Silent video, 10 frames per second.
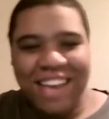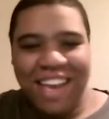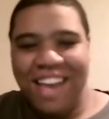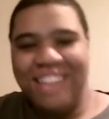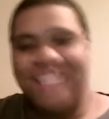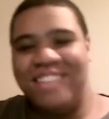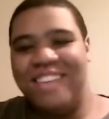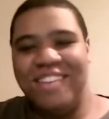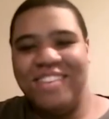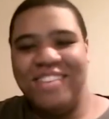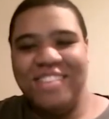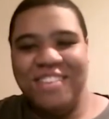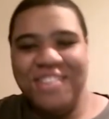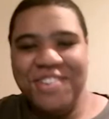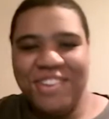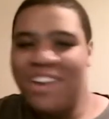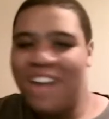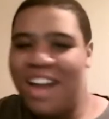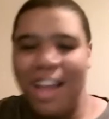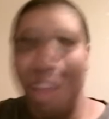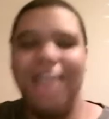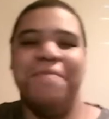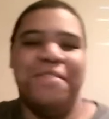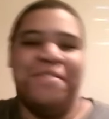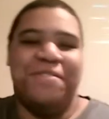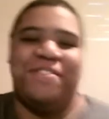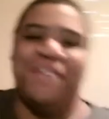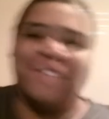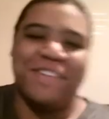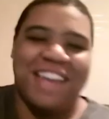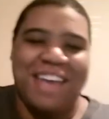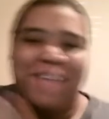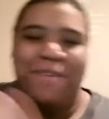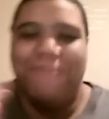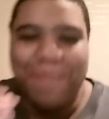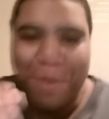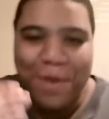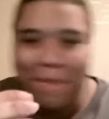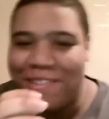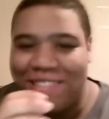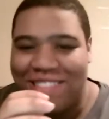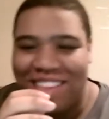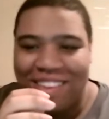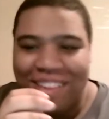And now season 2 started. I'm so stoked. I can't wait for more episodes of it.